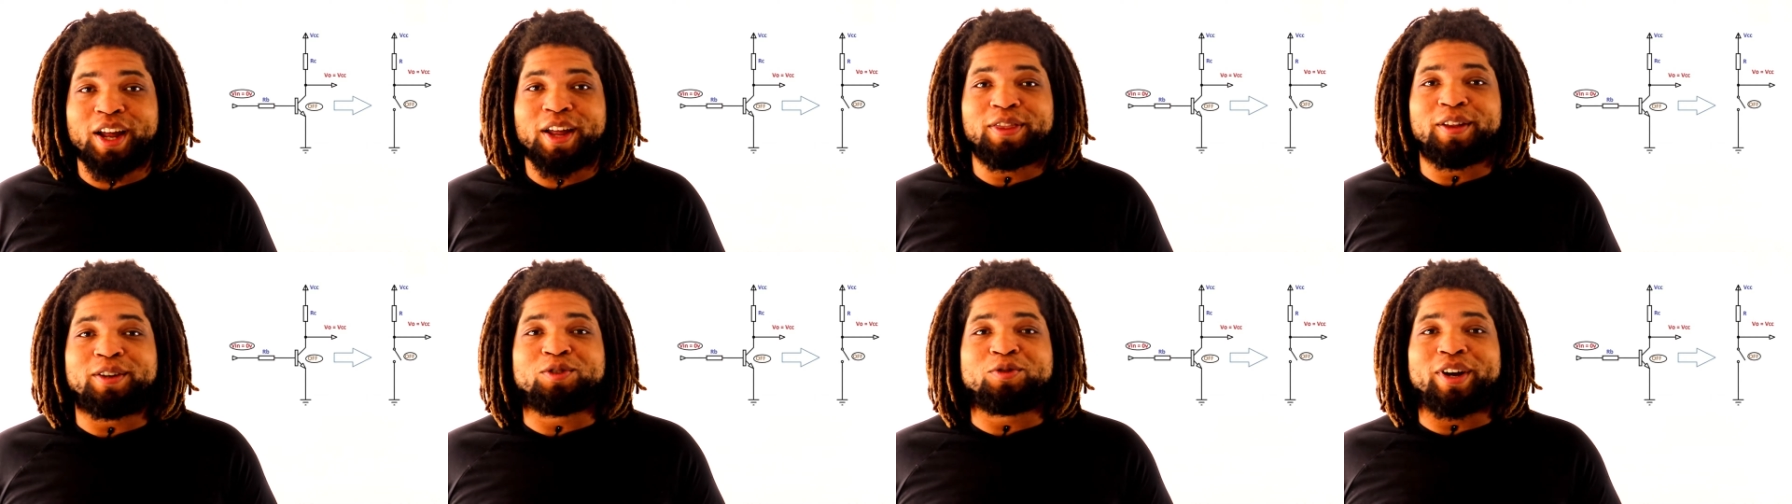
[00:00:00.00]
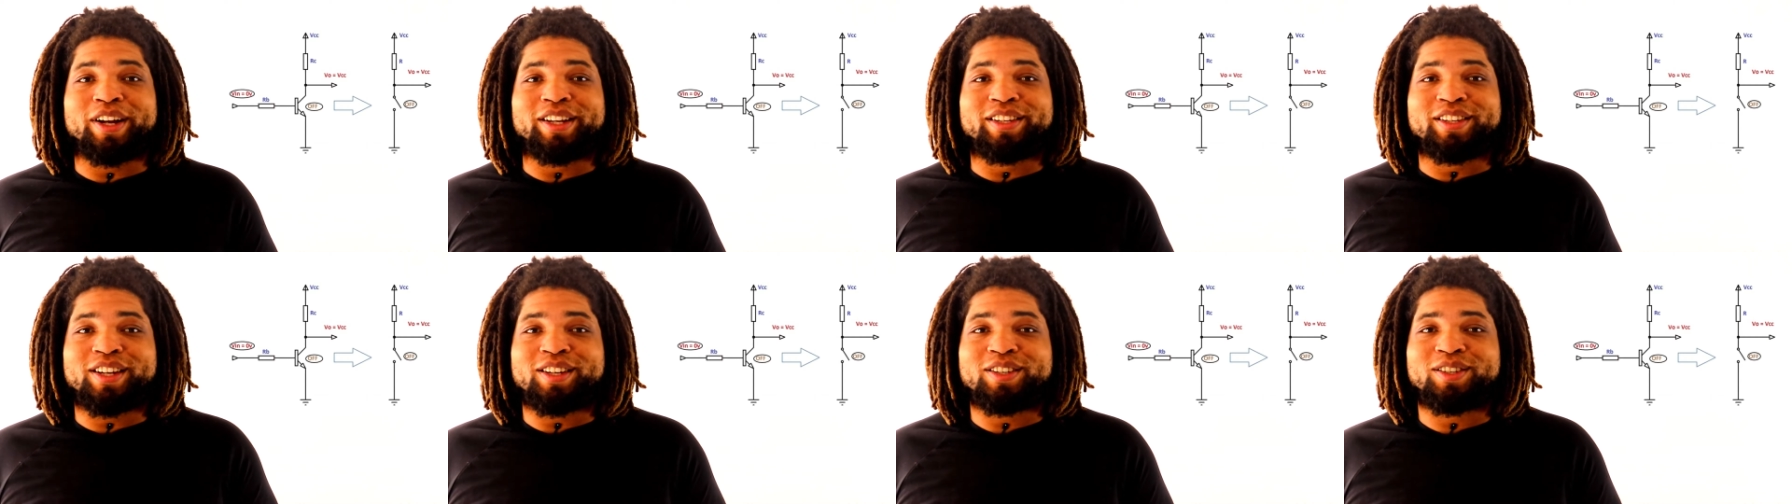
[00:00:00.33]
the
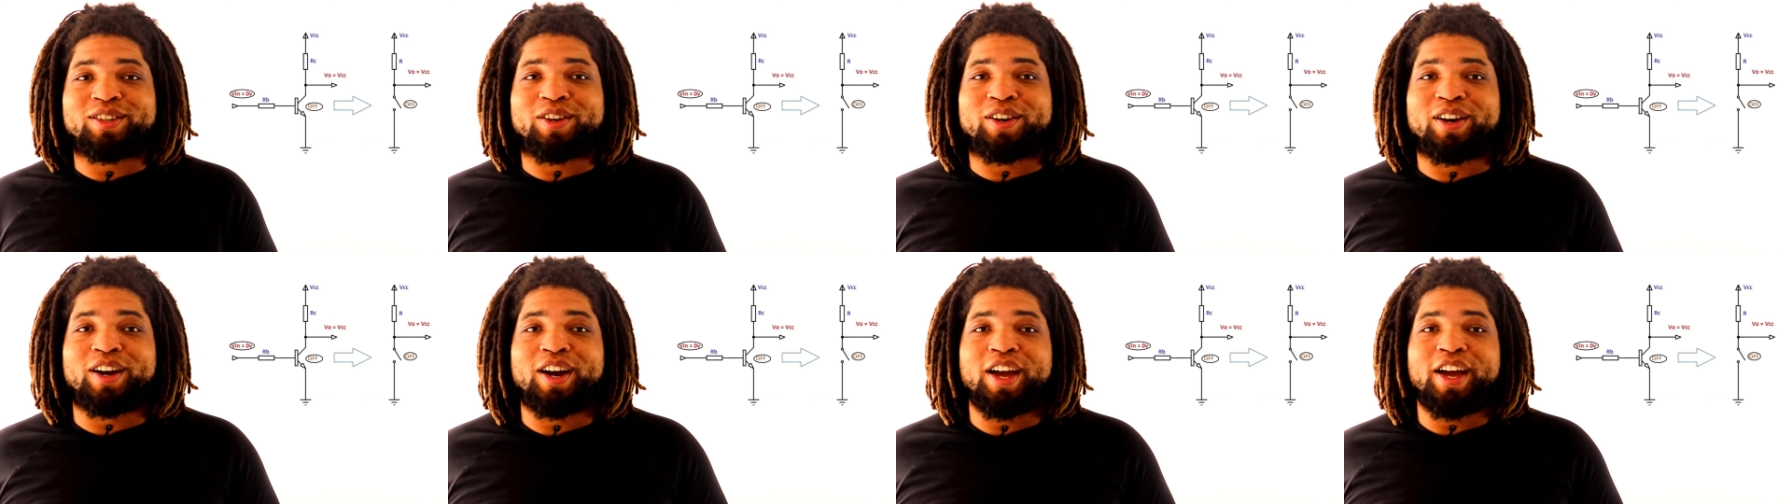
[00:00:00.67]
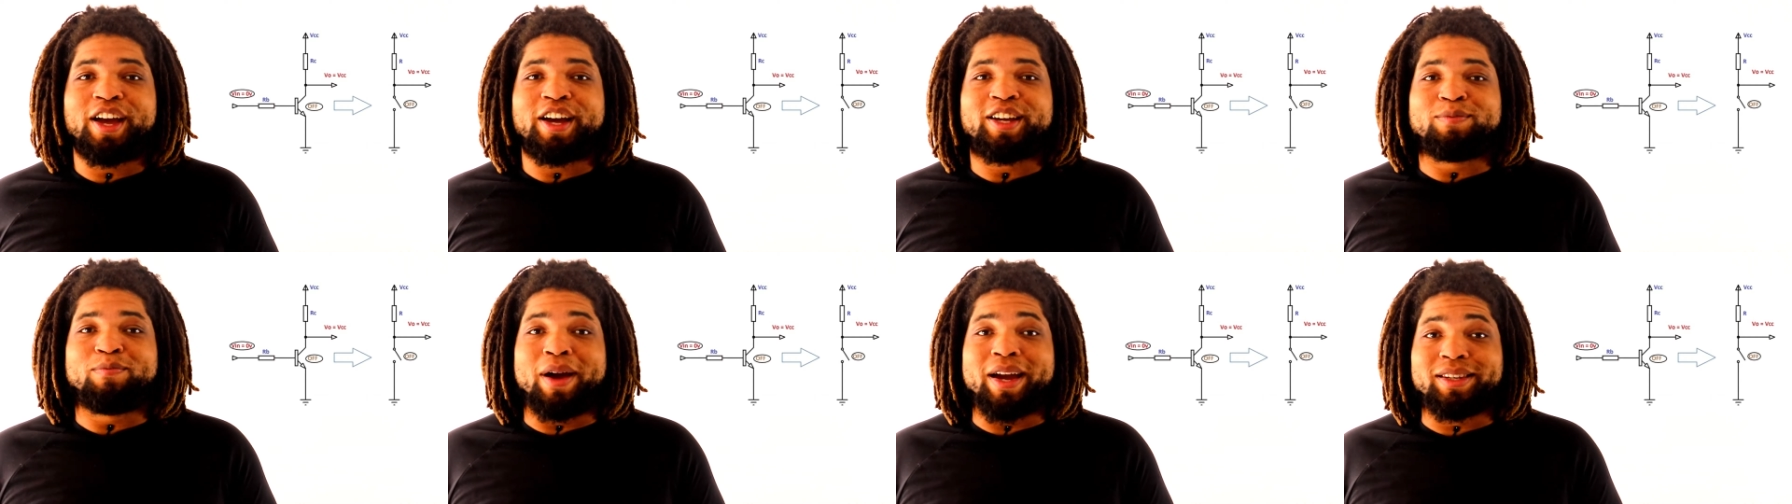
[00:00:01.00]
transistor
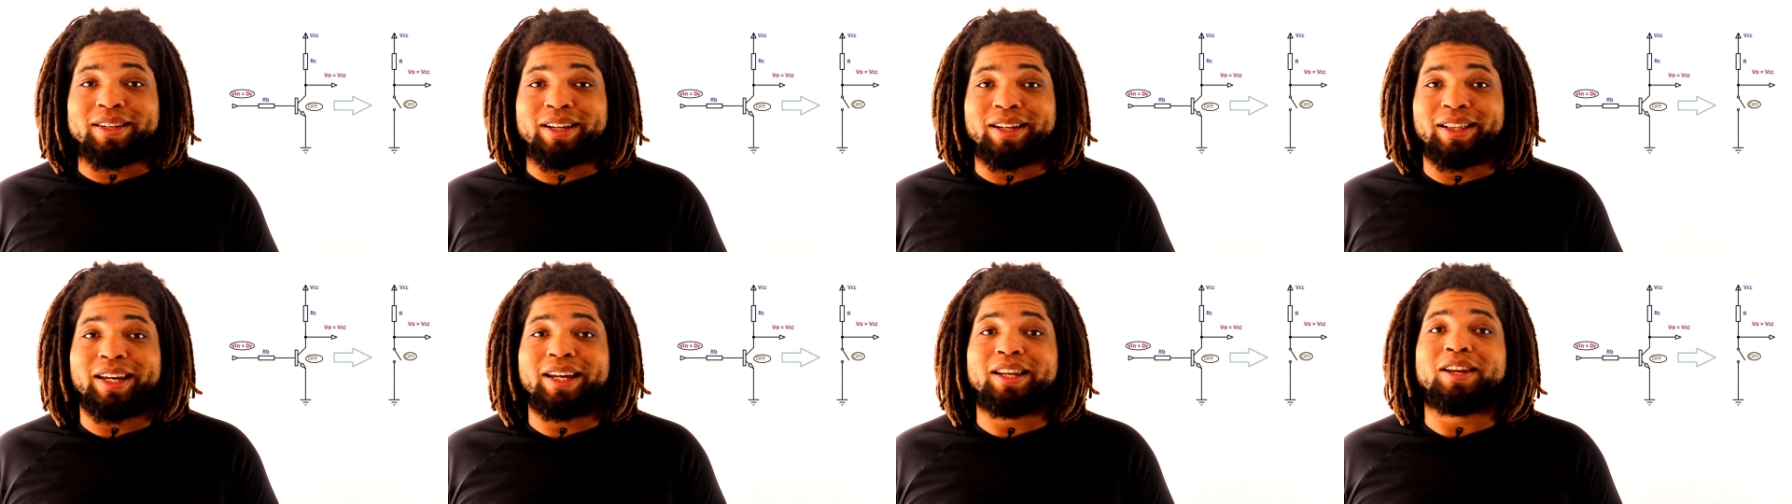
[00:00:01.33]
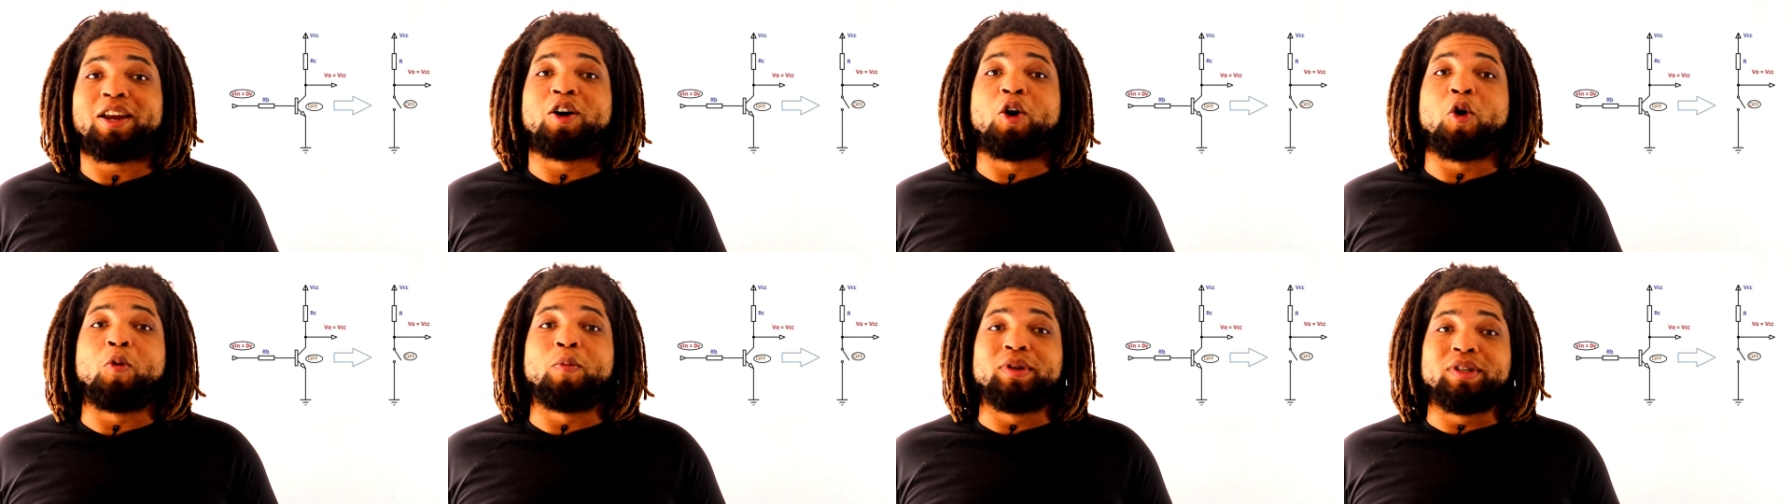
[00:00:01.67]
is basically an
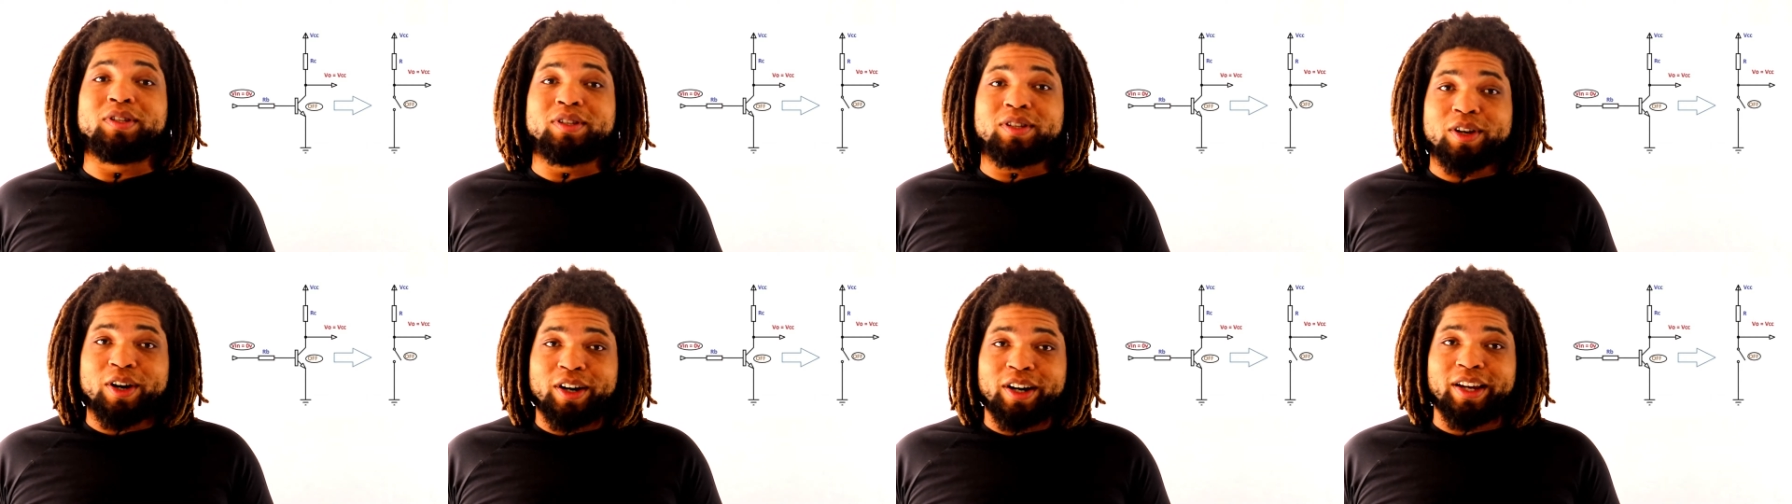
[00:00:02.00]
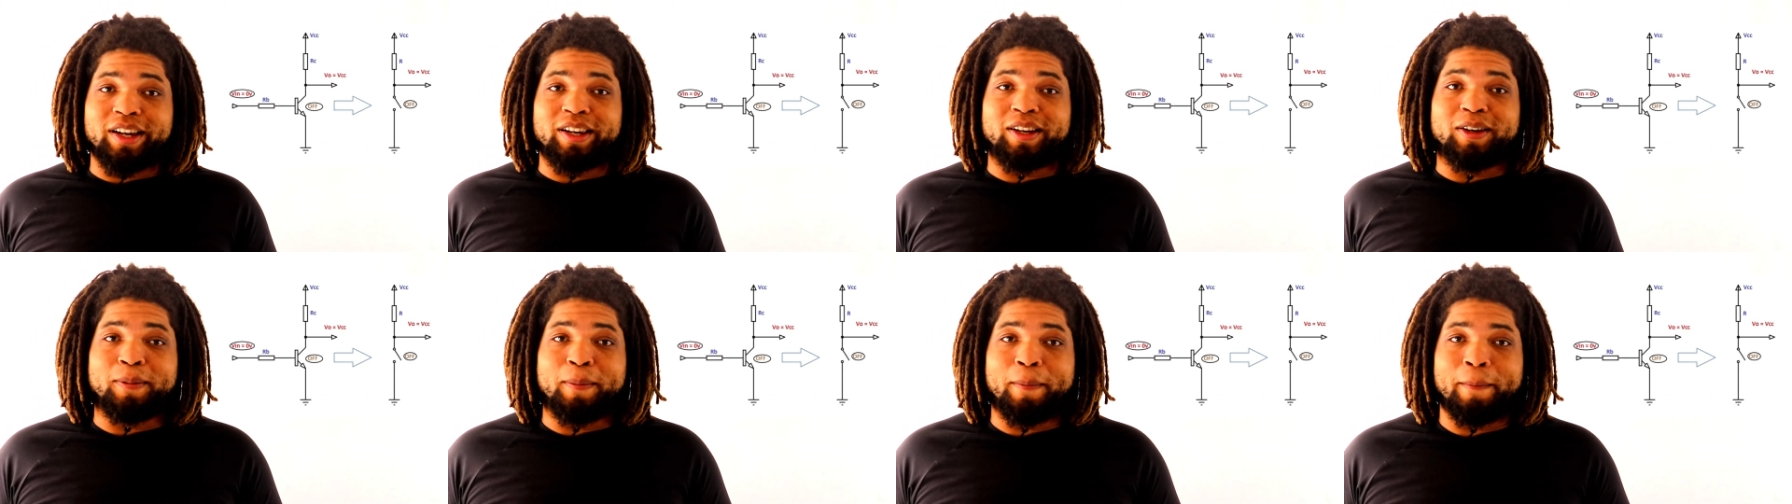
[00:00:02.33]
open
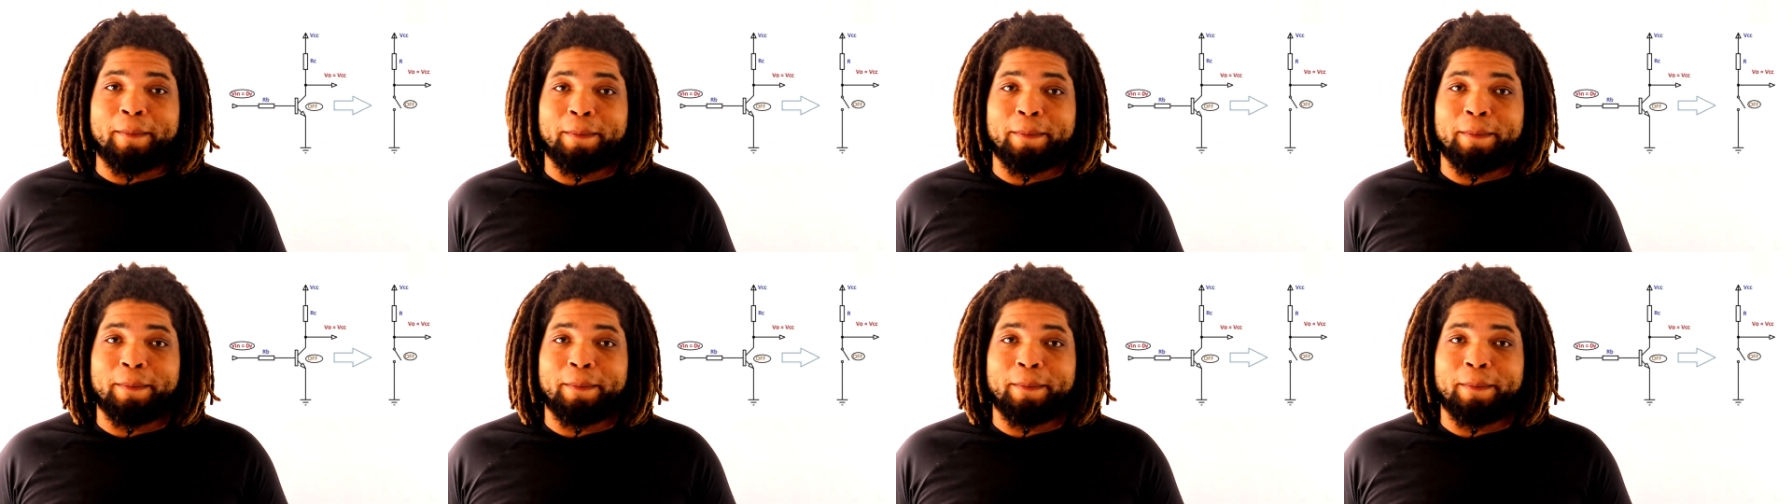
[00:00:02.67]
circuit.